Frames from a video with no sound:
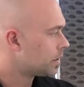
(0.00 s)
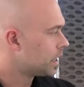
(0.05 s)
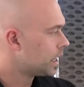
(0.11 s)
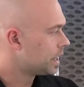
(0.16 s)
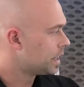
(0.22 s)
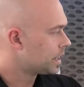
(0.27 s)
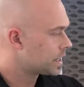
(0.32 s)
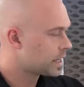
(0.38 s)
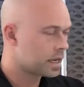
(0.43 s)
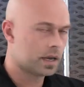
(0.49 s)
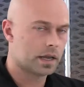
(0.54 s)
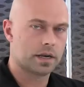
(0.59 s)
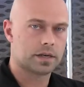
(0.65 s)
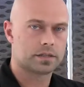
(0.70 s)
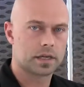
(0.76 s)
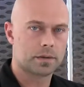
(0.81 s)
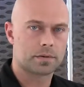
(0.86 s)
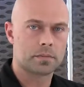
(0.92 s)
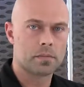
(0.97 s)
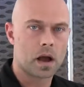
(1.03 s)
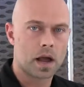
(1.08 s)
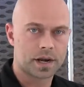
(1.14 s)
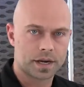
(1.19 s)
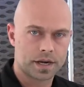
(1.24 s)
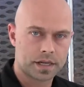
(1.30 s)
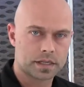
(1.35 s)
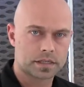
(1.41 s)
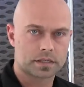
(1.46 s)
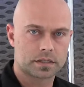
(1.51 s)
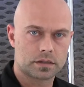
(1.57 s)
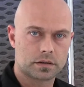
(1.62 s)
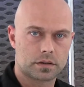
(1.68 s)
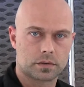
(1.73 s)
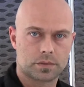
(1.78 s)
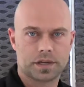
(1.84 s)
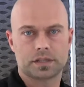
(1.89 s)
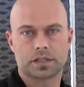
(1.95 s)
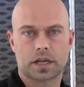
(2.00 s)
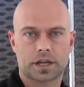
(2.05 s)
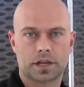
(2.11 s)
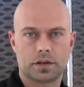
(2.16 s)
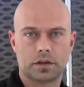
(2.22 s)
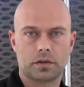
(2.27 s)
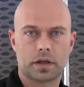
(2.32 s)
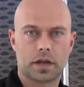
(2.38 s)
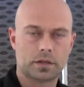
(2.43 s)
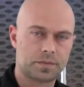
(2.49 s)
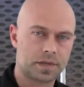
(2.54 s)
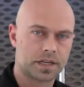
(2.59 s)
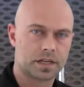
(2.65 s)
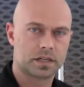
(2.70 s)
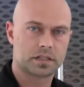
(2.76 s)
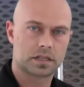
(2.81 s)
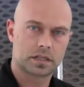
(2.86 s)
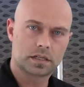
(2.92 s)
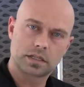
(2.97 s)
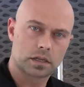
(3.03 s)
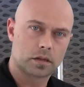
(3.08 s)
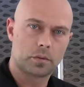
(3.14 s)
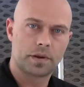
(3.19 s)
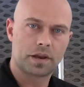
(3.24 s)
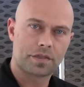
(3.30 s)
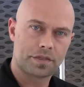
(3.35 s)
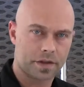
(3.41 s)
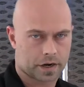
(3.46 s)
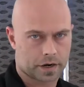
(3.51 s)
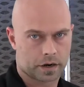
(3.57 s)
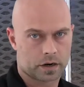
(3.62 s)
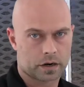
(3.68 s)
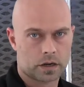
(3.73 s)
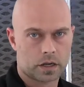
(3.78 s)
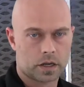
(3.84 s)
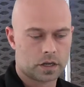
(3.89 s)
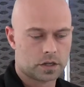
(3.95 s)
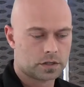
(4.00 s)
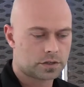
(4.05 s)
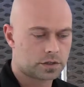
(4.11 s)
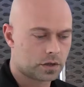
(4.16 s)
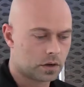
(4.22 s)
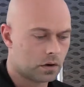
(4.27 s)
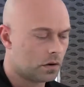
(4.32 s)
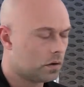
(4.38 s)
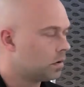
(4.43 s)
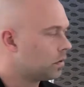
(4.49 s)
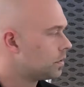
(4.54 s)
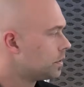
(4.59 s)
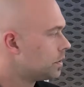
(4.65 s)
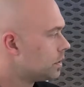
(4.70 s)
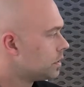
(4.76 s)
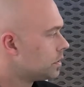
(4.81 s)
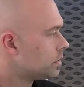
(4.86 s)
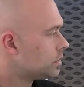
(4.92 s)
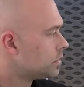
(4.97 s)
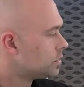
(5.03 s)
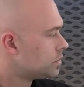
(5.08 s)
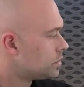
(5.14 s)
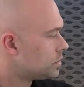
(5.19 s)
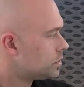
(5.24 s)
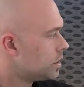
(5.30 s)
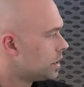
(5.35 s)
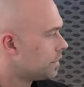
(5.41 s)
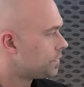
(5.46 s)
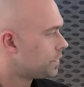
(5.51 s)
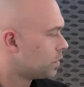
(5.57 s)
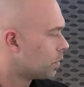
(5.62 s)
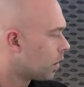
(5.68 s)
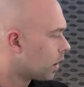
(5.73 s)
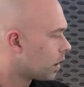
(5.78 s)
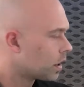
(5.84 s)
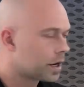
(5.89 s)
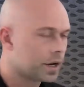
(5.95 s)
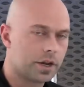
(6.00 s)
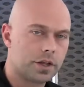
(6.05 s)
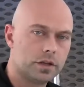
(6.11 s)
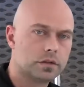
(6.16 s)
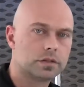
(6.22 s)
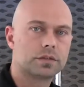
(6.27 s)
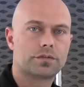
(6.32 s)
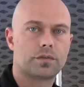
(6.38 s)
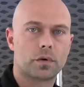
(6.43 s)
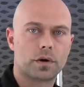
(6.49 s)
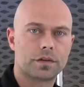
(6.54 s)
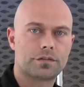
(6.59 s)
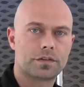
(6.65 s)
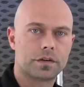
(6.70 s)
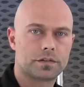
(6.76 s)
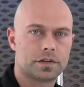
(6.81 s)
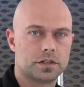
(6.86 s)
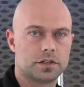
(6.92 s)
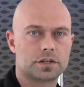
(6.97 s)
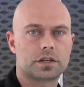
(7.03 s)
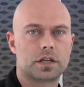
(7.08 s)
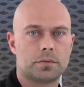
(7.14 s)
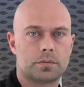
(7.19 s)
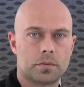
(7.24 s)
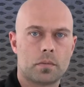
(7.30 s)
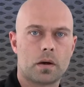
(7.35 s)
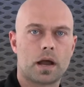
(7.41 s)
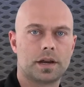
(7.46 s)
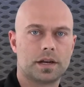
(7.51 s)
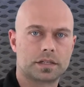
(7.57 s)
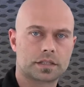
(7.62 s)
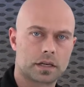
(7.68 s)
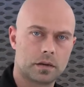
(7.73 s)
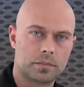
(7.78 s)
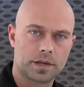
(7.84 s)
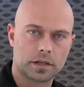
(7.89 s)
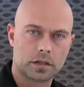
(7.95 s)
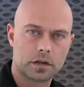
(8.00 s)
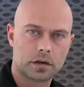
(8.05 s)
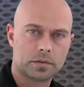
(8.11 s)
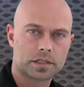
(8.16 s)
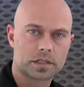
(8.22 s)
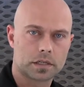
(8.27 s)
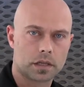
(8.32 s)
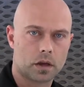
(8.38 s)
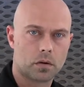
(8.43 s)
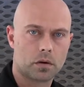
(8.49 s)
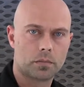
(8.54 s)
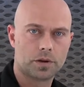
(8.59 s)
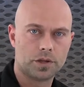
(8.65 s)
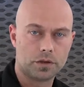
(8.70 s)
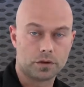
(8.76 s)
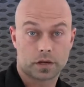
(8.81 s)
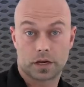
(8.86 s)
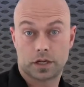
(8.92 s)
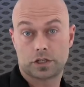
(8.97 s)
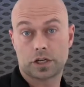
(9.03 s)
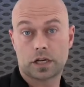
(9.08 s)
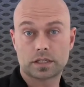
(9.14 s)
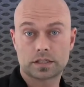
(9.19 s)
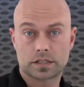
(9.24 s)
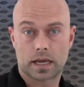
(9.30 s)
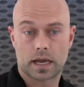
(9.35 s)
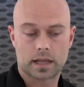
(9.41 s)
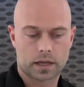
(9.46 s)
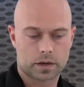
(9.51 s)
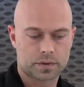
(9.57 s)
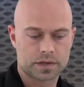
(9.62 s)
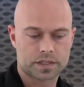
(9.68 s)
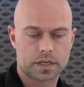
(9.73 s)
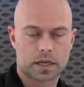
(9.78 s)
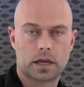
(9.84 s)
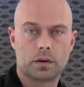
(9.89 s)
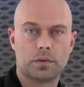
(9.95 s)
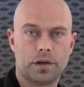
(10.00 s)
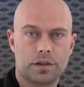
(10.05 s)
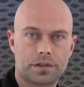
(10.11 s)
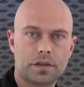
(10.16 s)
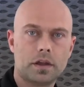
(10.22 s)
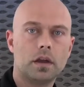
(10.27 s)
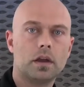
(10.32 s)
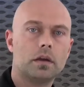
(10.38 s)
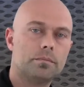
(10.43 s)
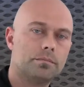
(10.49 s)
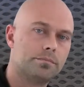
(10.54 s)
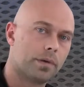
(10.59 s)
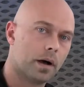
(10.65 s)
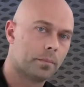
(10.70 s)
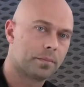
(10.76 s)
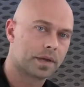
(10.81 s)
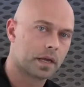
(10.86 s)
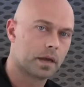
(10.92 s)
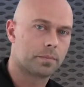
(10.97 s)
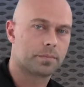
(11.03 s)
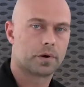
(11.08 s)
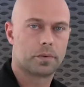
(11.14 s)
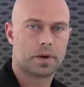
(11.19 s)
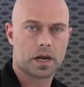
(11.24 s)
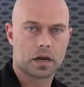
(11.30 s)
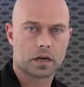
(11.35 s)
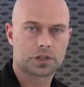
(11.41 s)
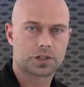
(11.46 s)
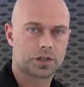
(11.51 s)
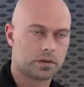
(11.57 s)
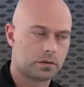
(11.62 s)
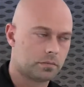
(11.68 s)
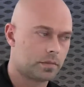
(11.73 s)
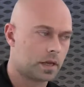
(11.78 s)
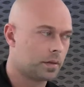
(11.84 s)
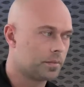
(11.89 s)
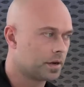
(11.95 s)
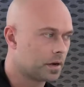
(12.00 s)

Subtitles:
And again, keep in mind, the reason I can do that is because it is a little bit thicker. So if you are going to use the 40-50, just keep in mind it's going to be a little bit slower, but you can adjust that, like we said, with bumping up and reduction, maybe